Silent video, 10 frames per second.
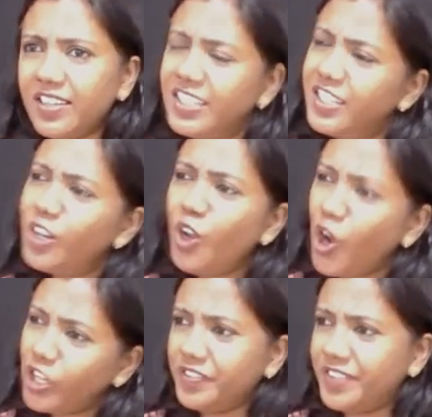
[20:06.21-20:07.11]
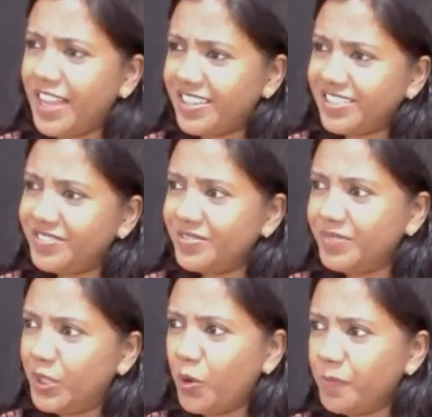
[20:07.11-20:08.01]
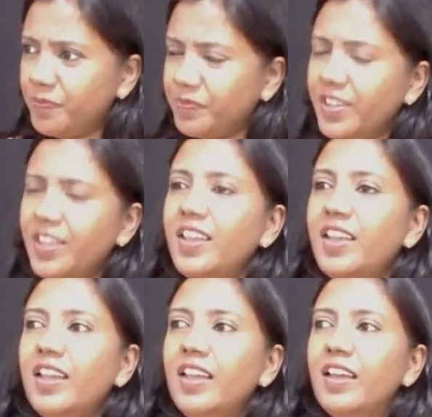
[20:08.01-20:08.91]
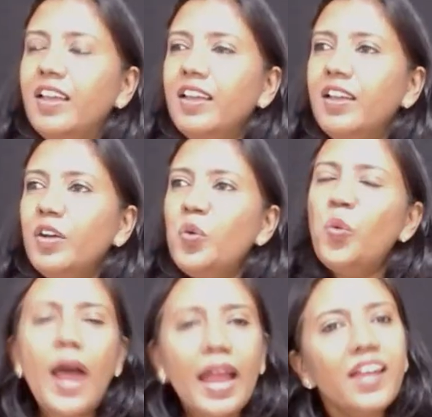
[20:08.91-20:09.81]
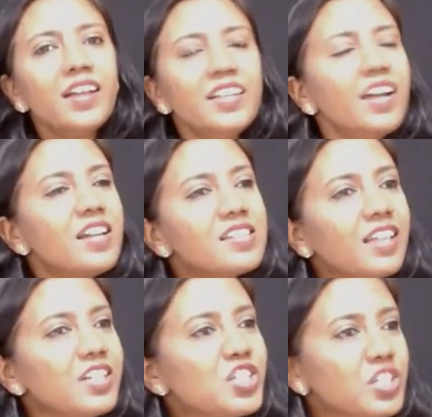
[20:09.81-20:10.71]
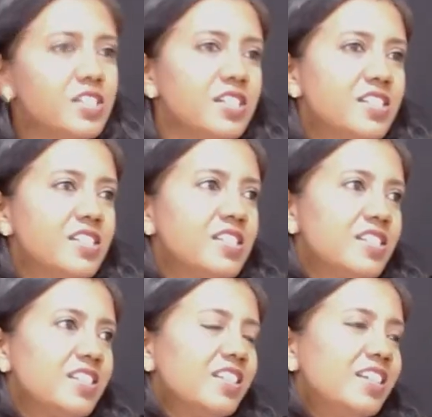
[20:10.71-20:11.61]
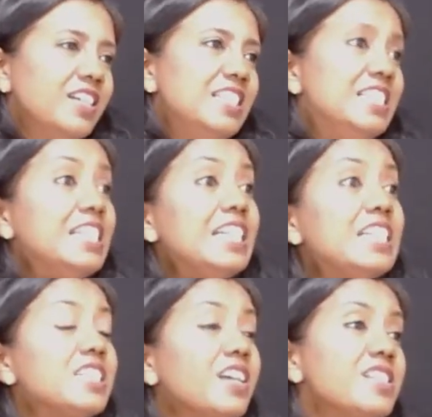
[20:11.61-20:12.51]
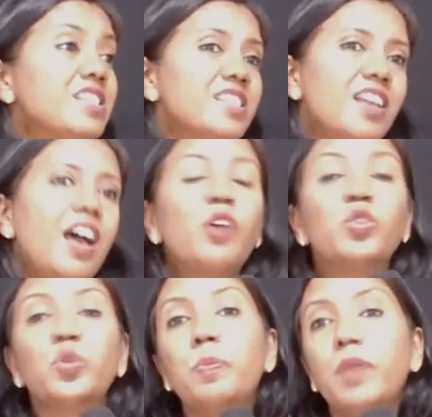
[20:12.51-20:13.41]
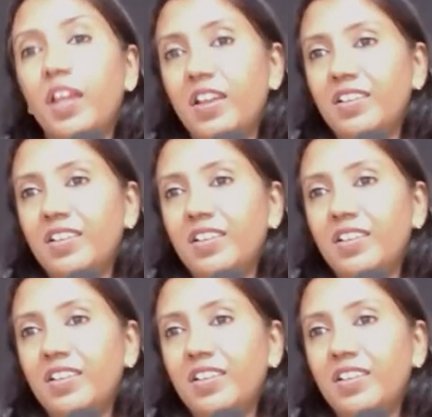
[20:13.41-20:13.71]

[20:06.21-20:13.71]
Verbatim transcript: He did a lot of that. We know. Why are they asking Jesus, teach us how to pray?